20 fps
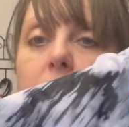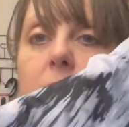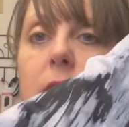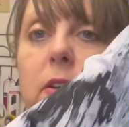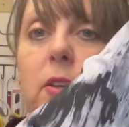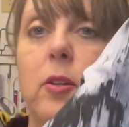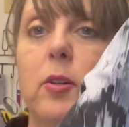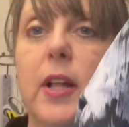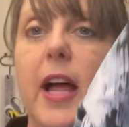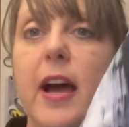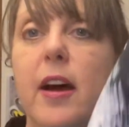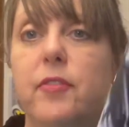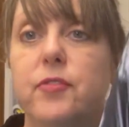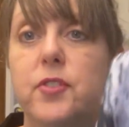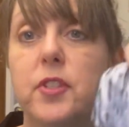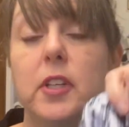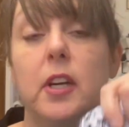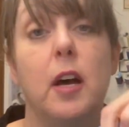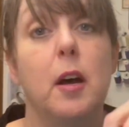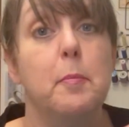you'll have
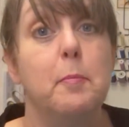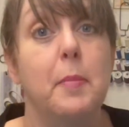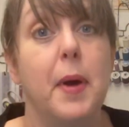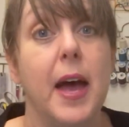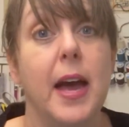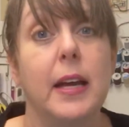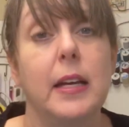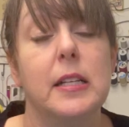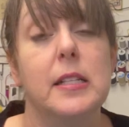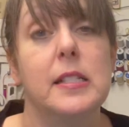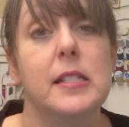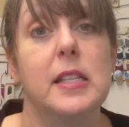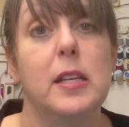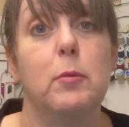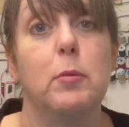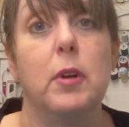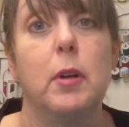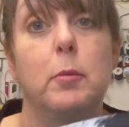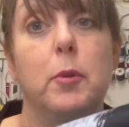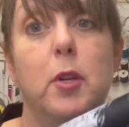to come back and see
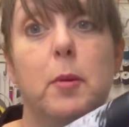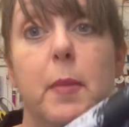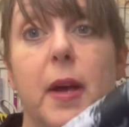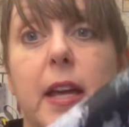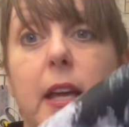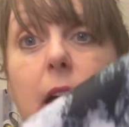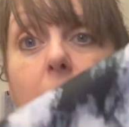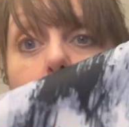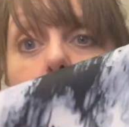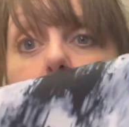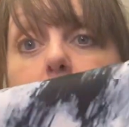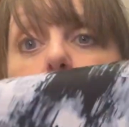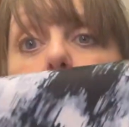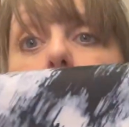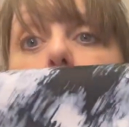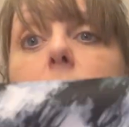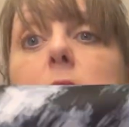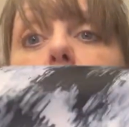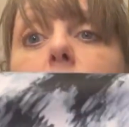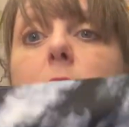what I'm going to make out of
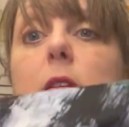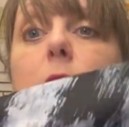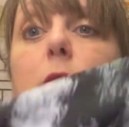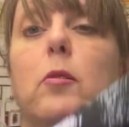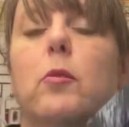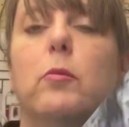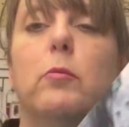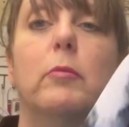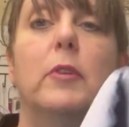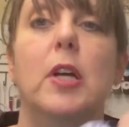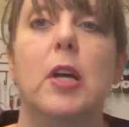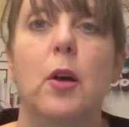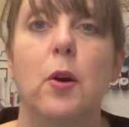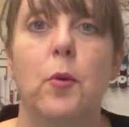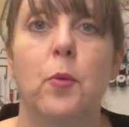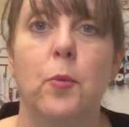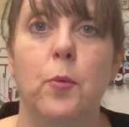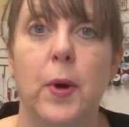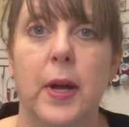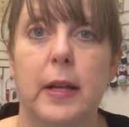this.
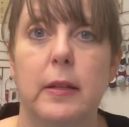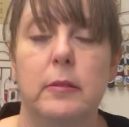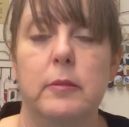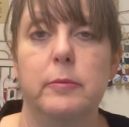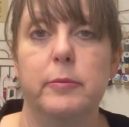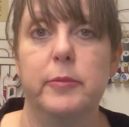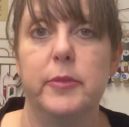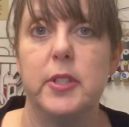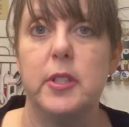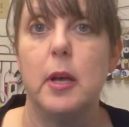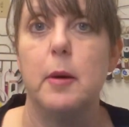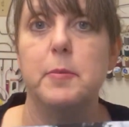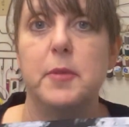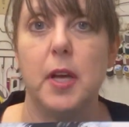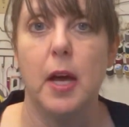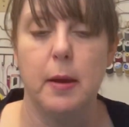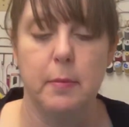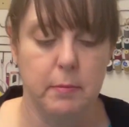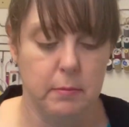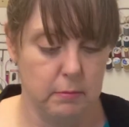Well,
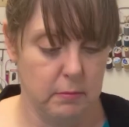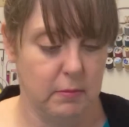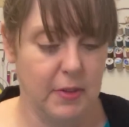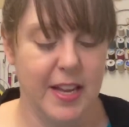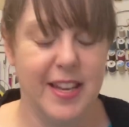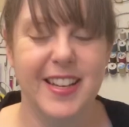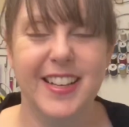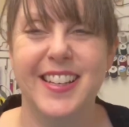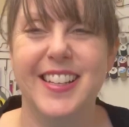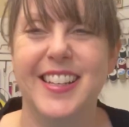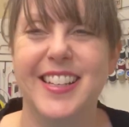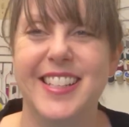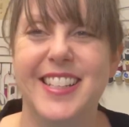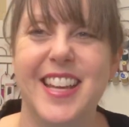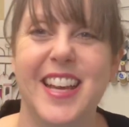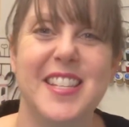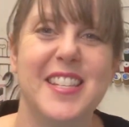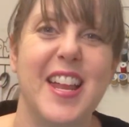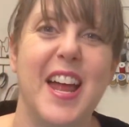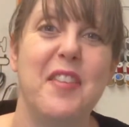sometime. It
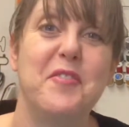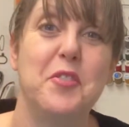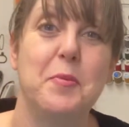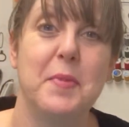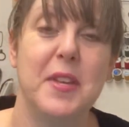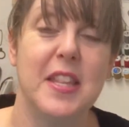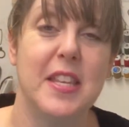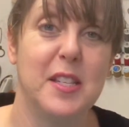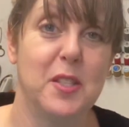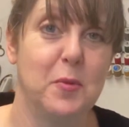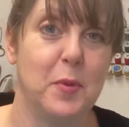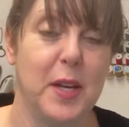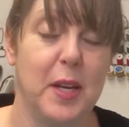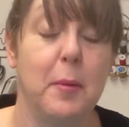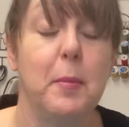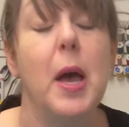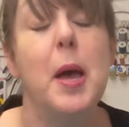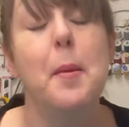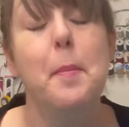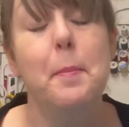doesn't have to be this week,
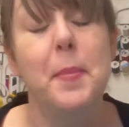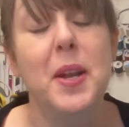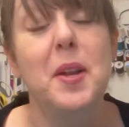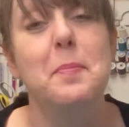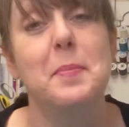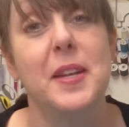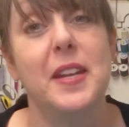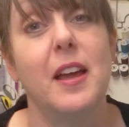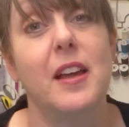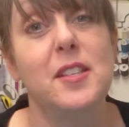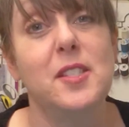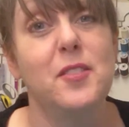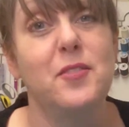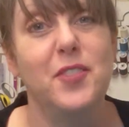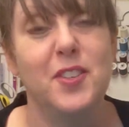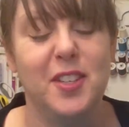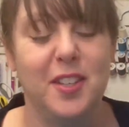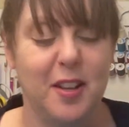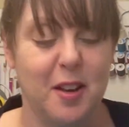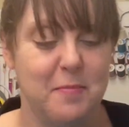but it'd be nice if
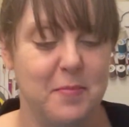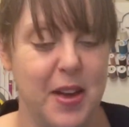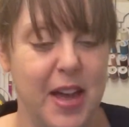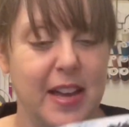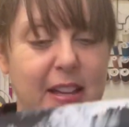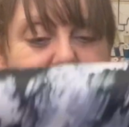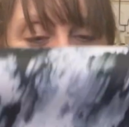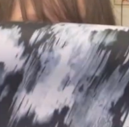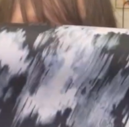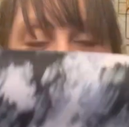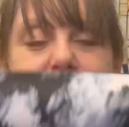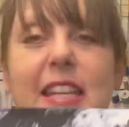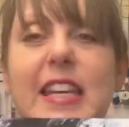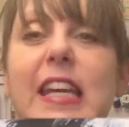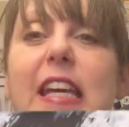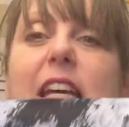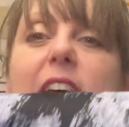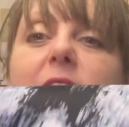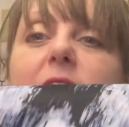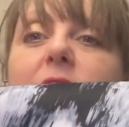you'd come back and see,
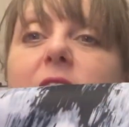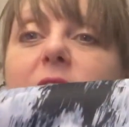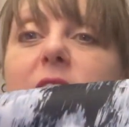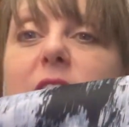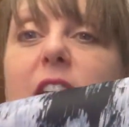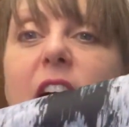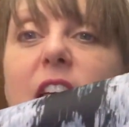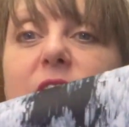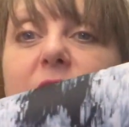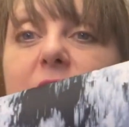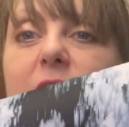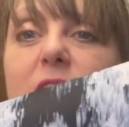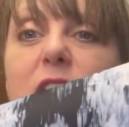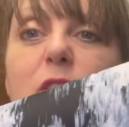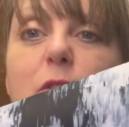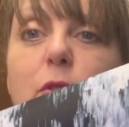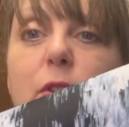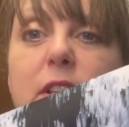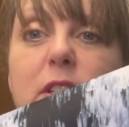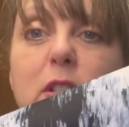because I think it's
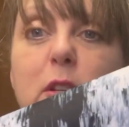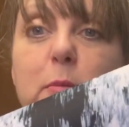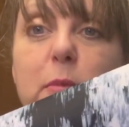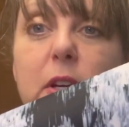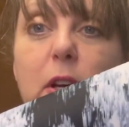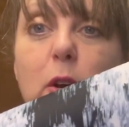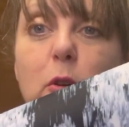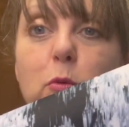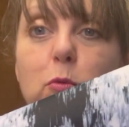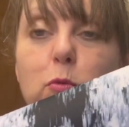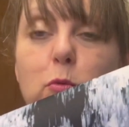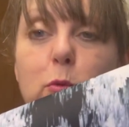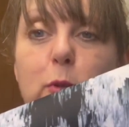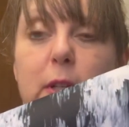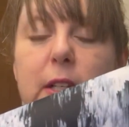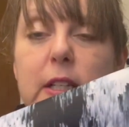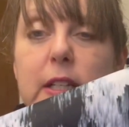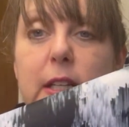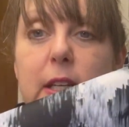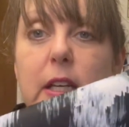going to be a
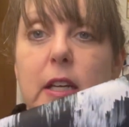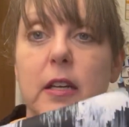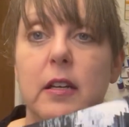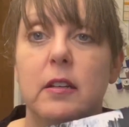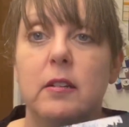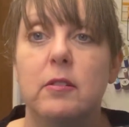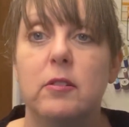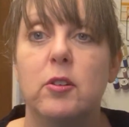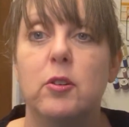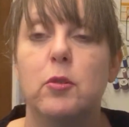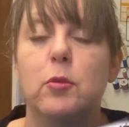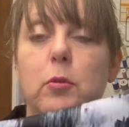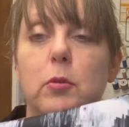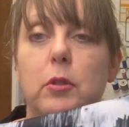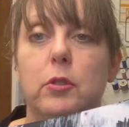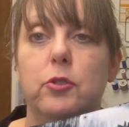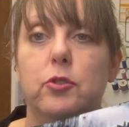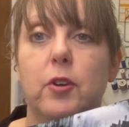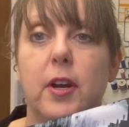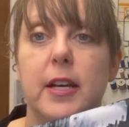really
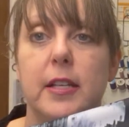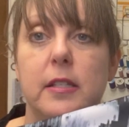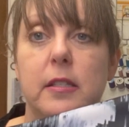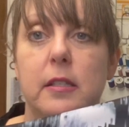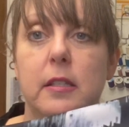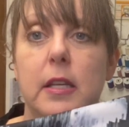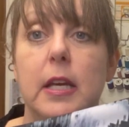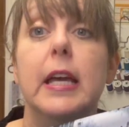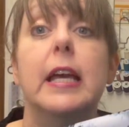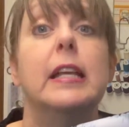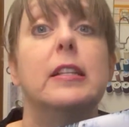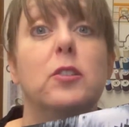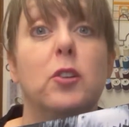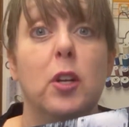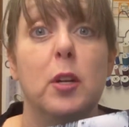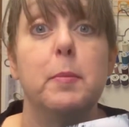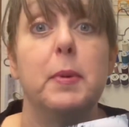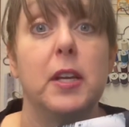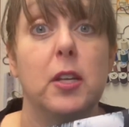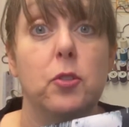cool dress. It's going
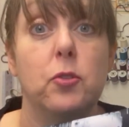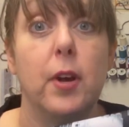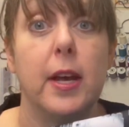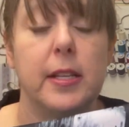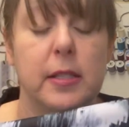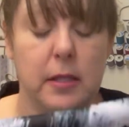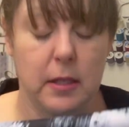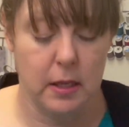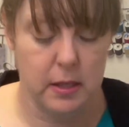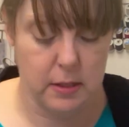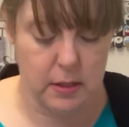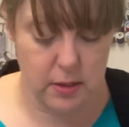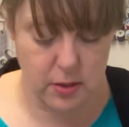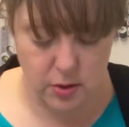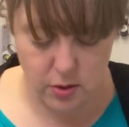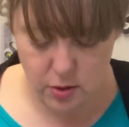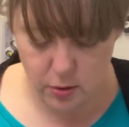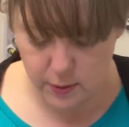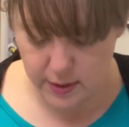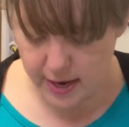to be a dress because it's
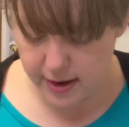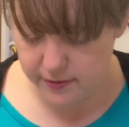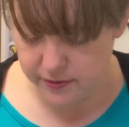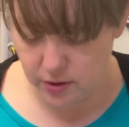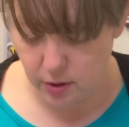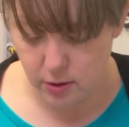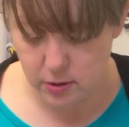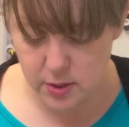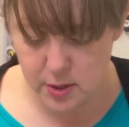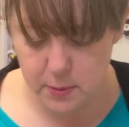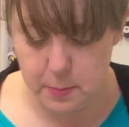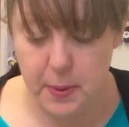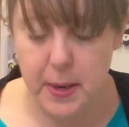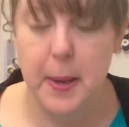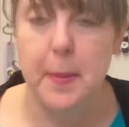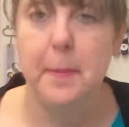2.5 yards. But